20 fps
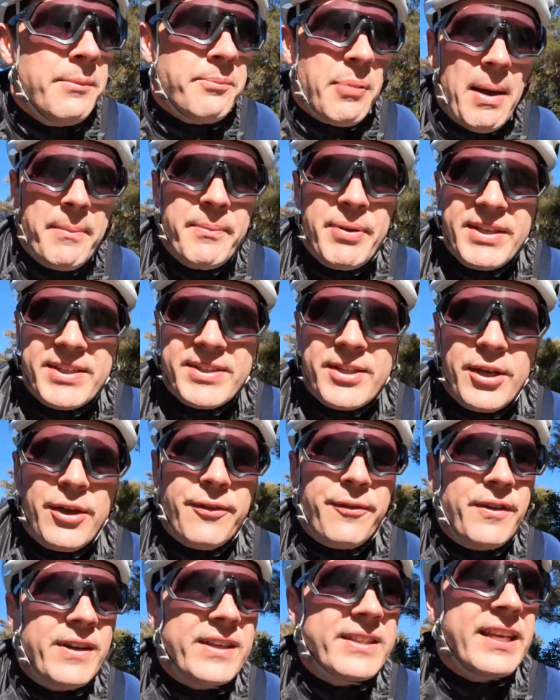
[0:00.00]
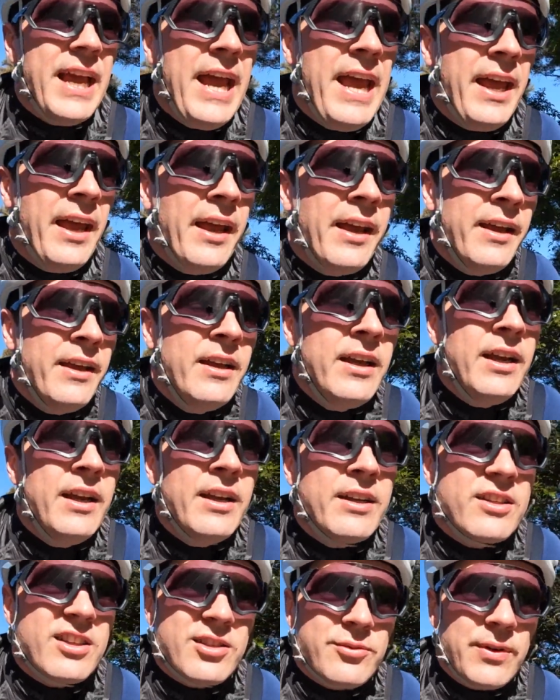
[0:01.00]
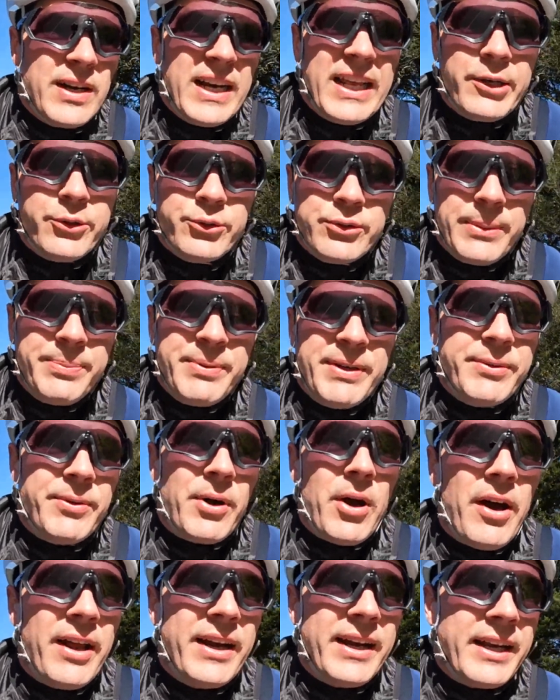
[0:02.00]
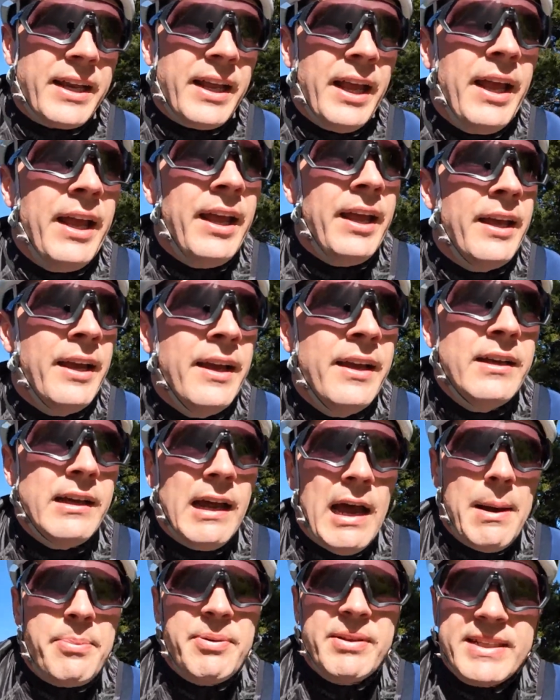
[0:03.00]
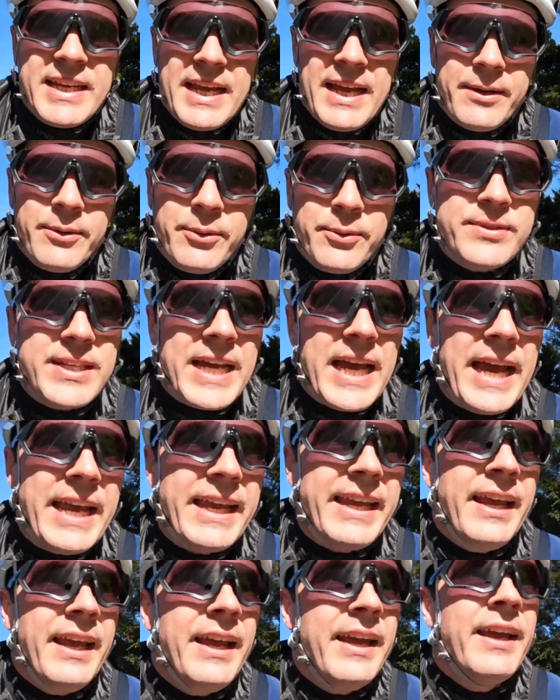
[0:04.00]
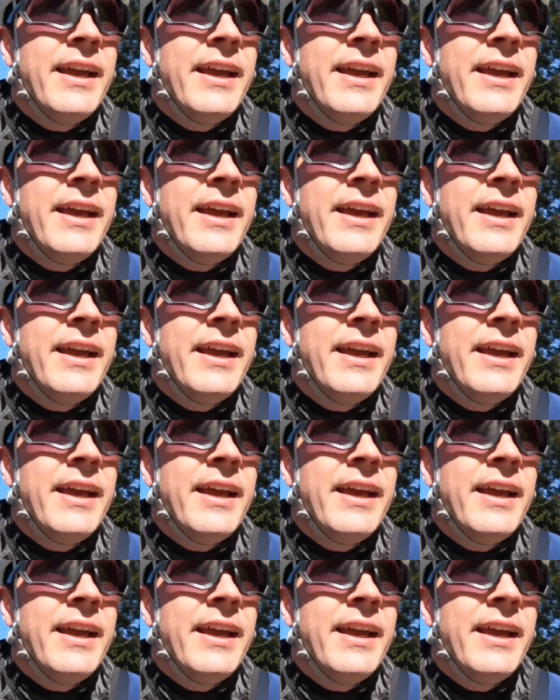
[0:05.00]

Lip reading: bumpy surface, just really grippy riding up and down all day.